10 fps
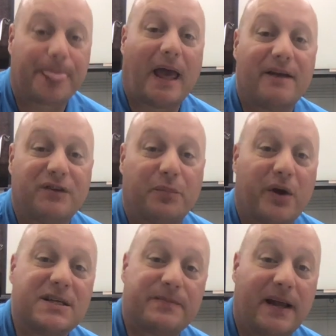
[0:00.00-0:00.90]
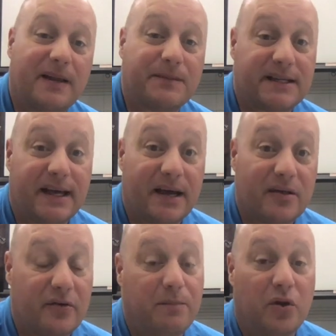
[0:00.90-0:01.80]
have to press my lips
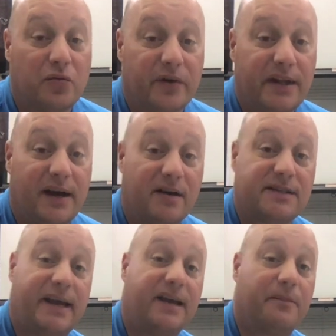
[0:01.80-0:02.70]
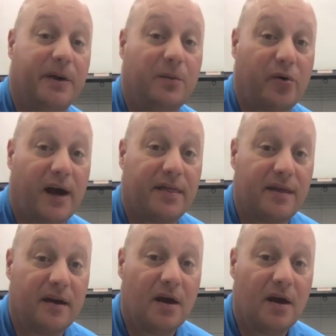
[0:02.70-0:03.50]
together and blow really hard take a big breath